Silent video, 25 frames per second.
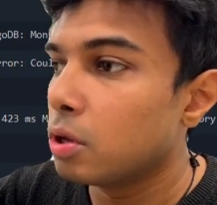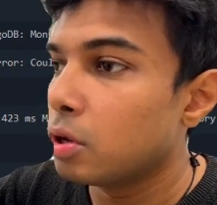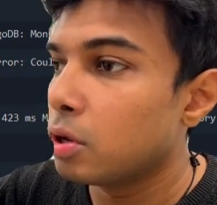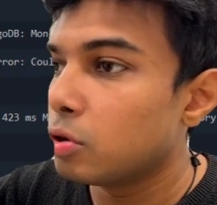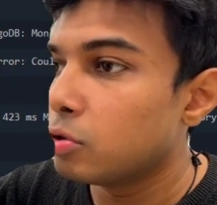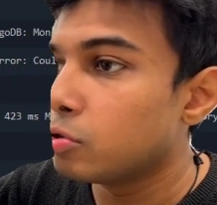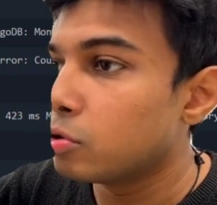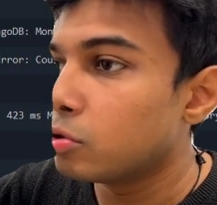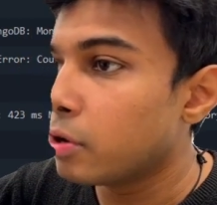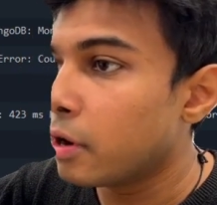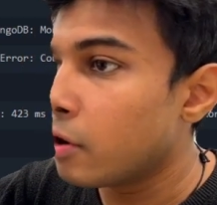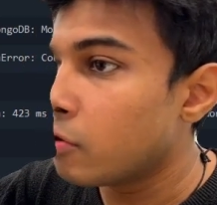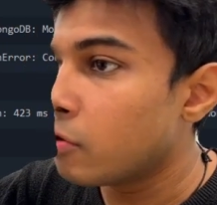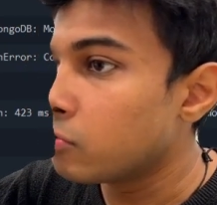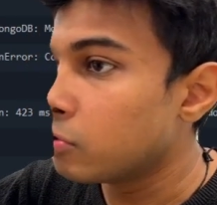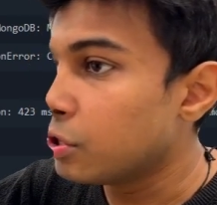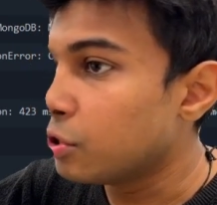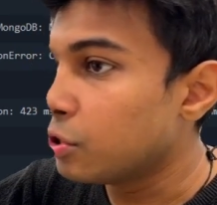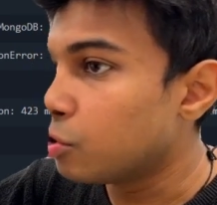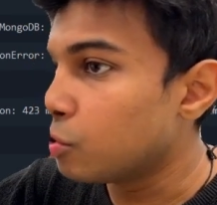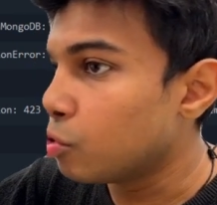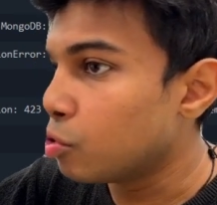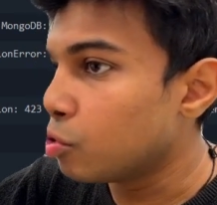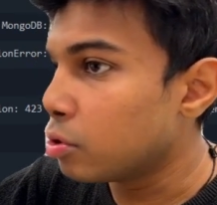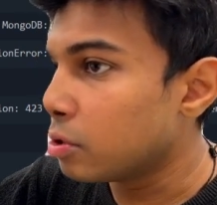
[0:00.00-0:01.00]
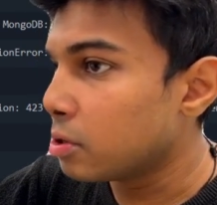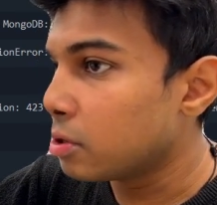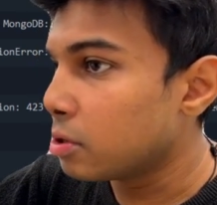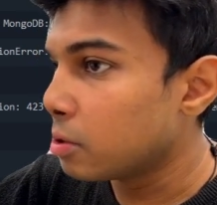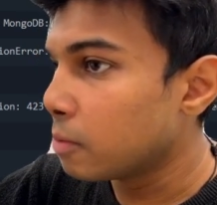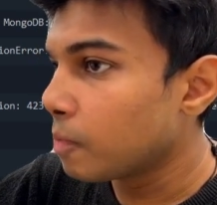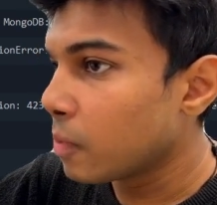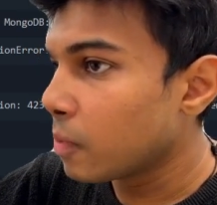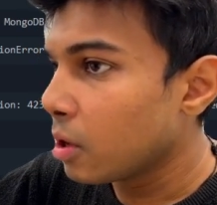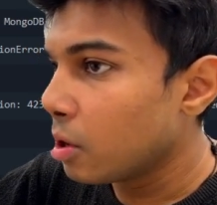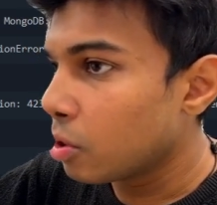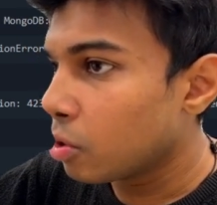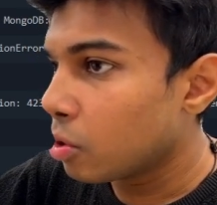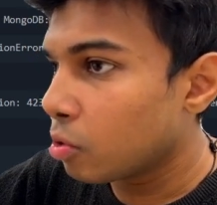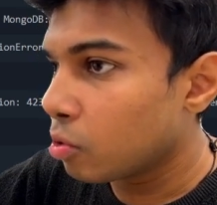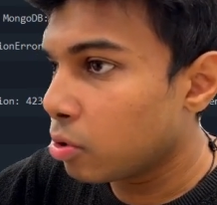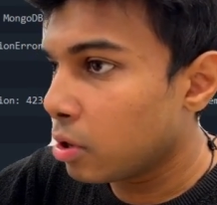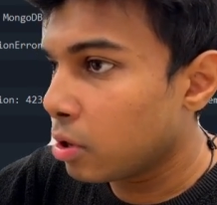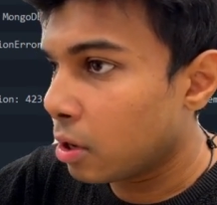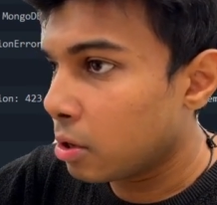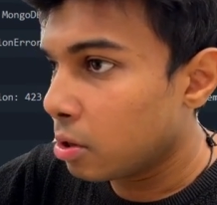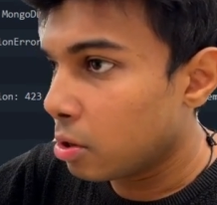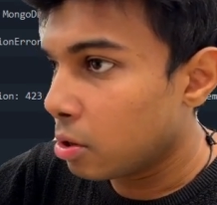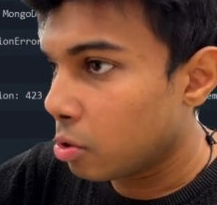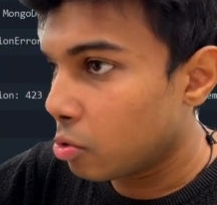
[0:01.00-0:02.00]
You don't know need to use it. So
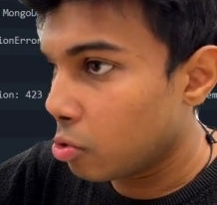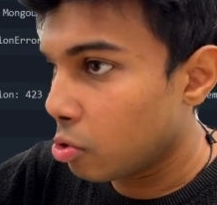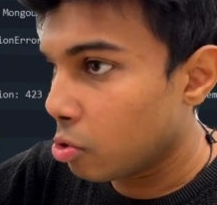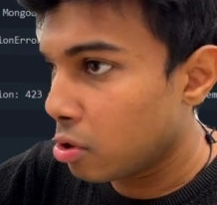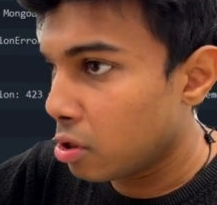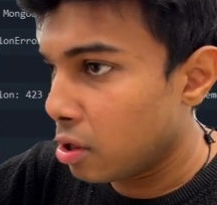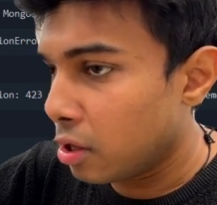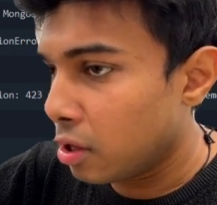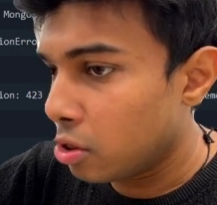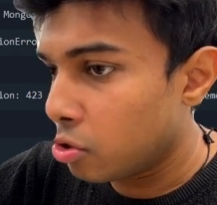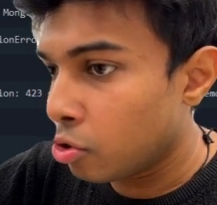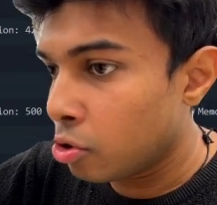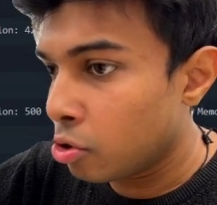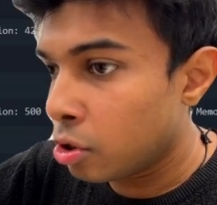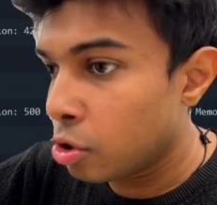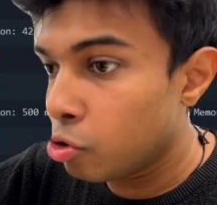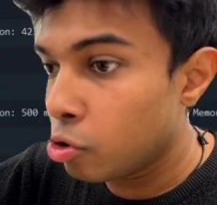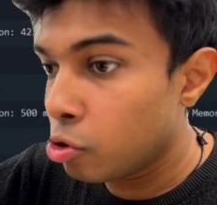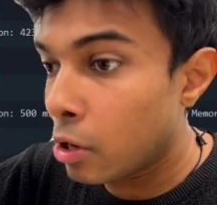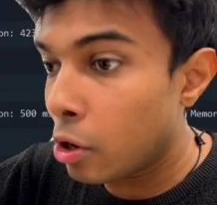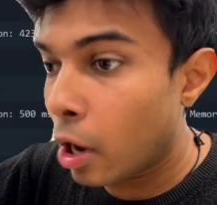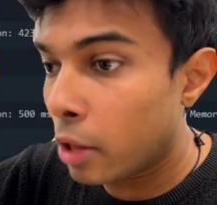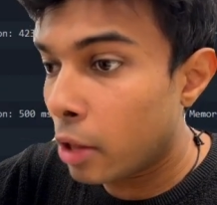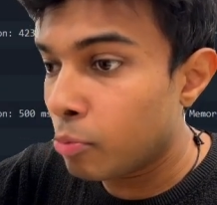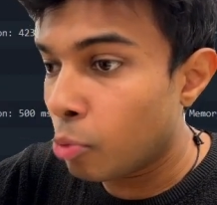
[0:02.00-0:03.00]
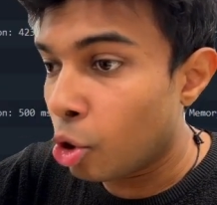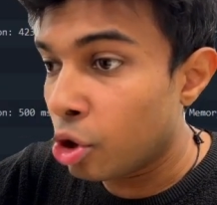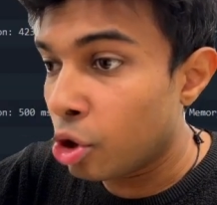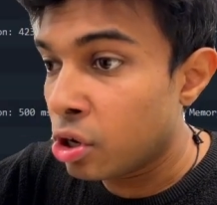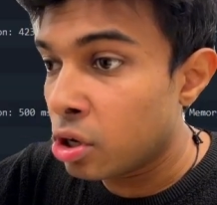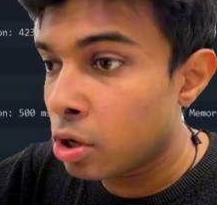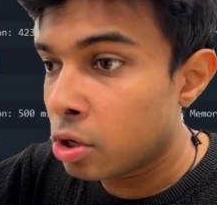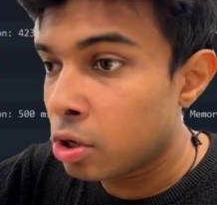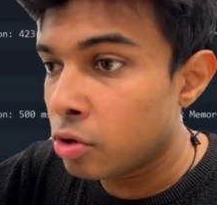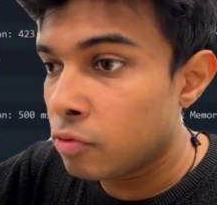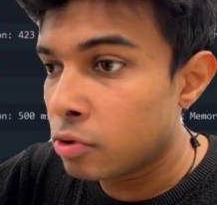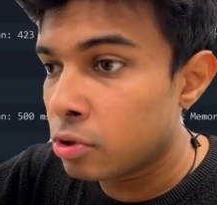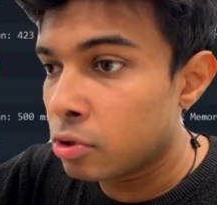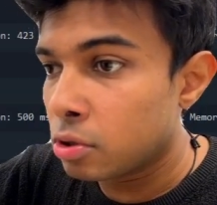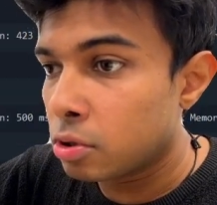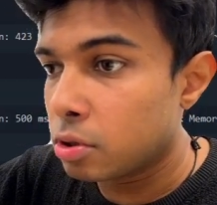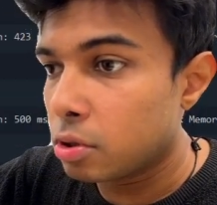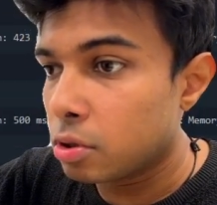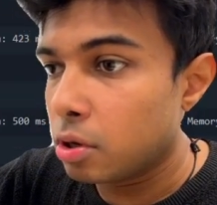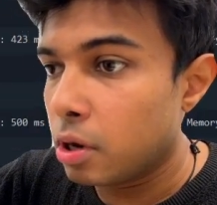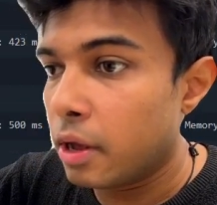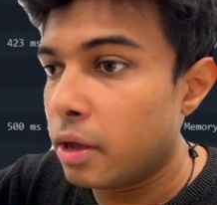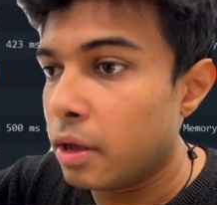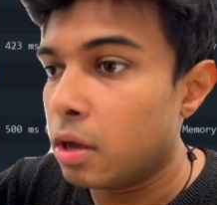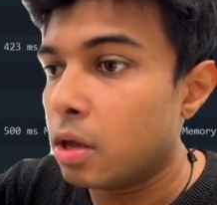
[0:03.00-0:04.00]
yeah, so as you can see, you can monitor your
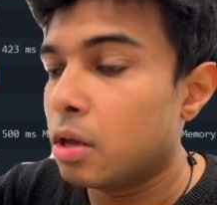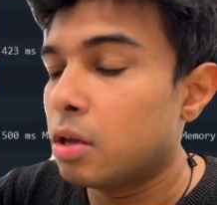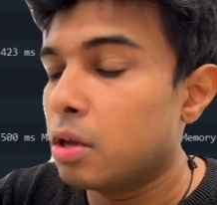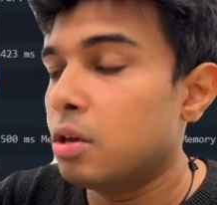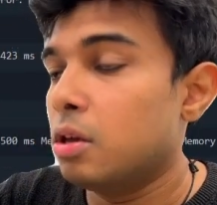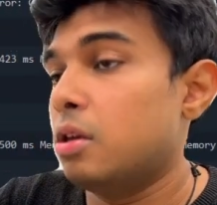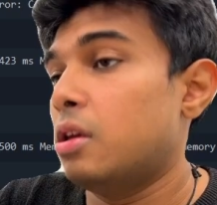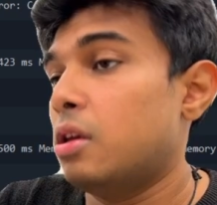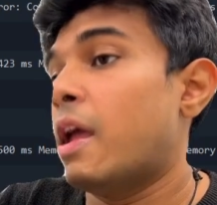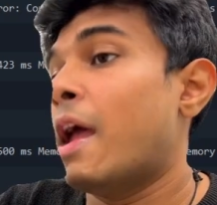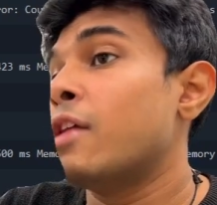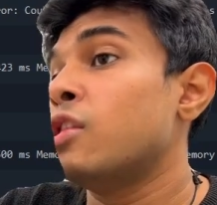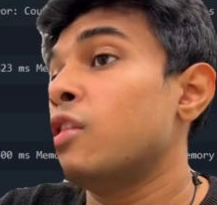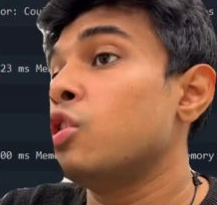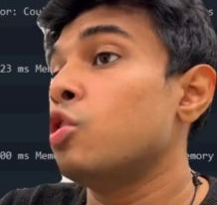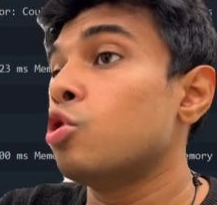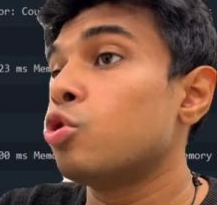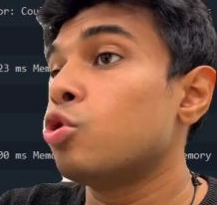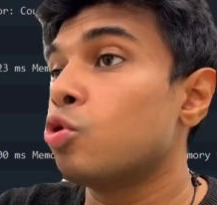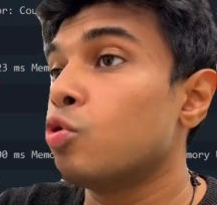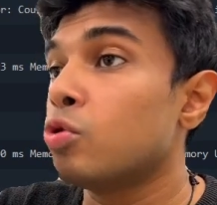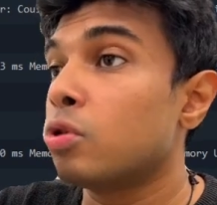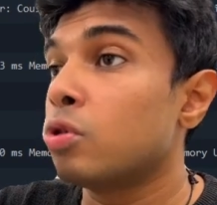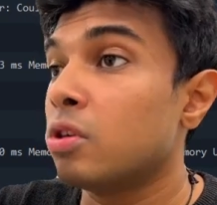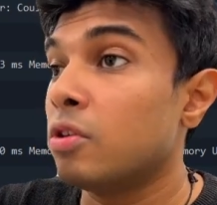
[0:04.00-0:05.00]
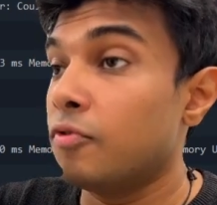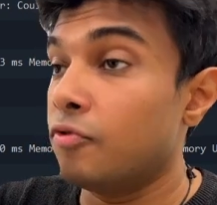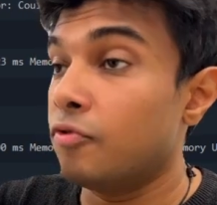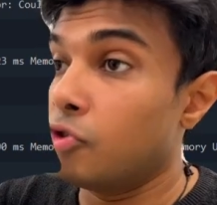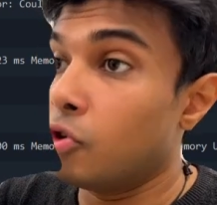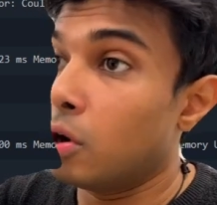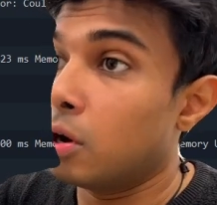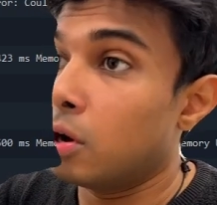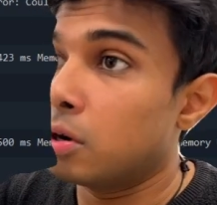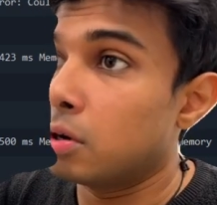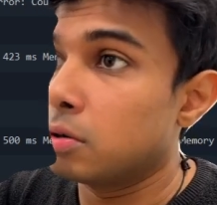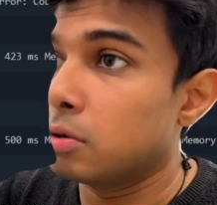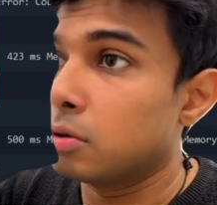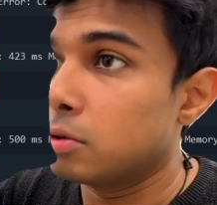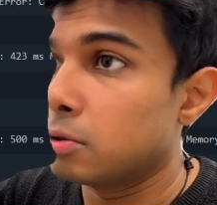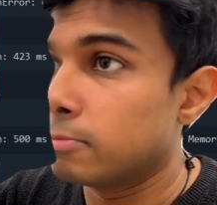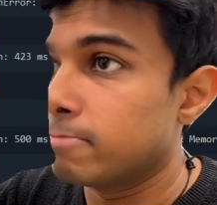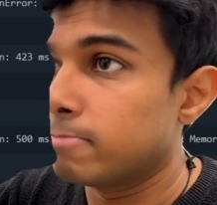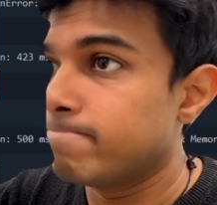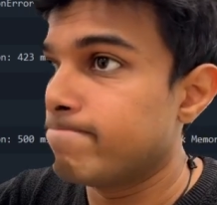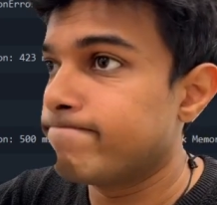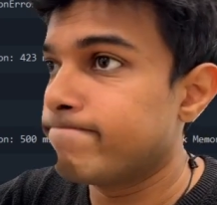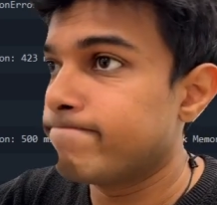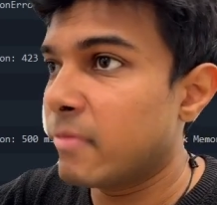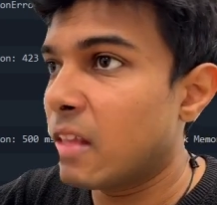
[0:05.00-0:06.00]
like any issues if you are
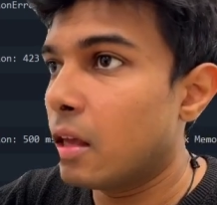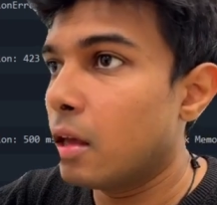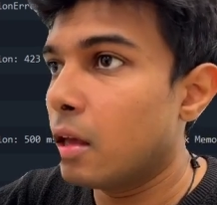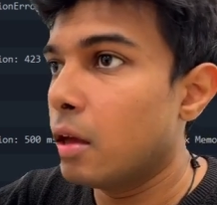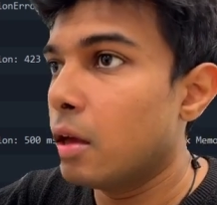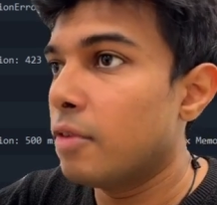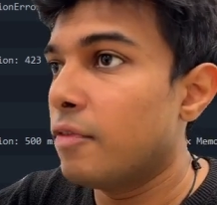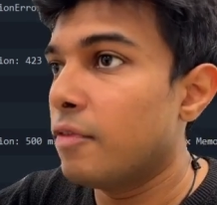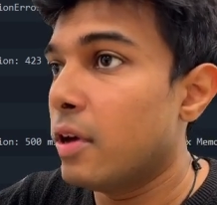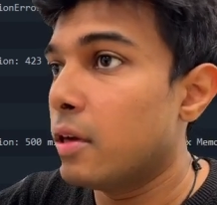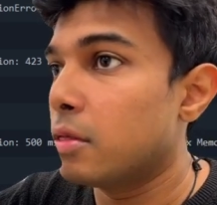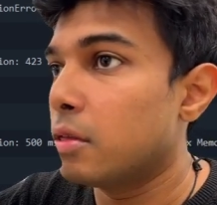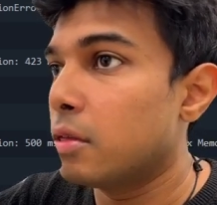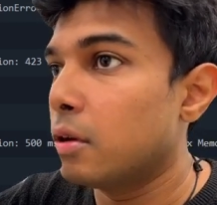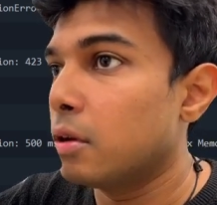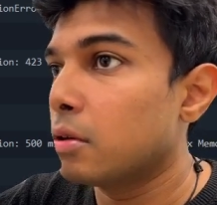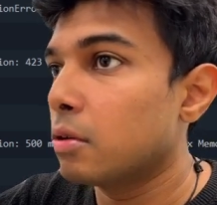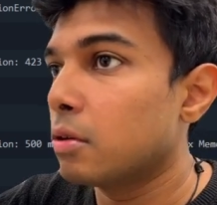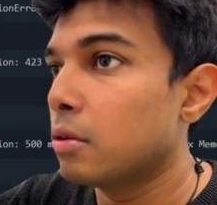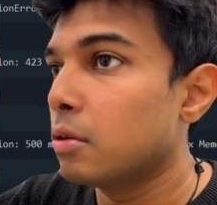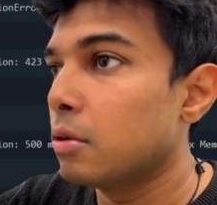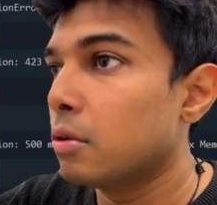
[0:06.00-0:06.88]
facing.